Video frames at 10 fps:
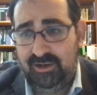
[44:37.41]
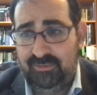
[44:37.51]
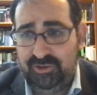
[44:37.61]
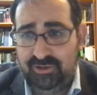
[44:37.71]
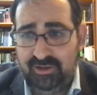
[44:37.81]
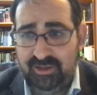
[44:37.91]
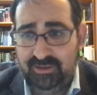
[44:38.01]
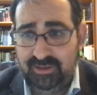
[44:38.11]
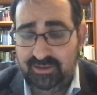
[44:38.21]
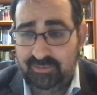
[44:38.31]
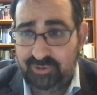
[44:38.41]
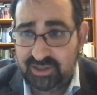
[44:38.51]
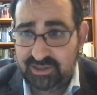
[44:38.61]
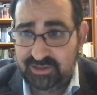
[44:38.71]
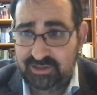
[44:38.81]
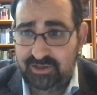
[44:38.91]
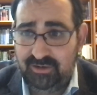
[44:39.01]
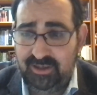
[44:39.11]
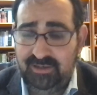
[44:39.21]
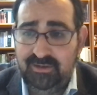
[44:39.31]
not arbitrarily and capriciously
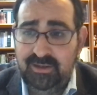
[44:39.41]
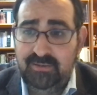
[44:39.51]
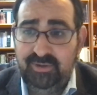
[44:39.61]
targeting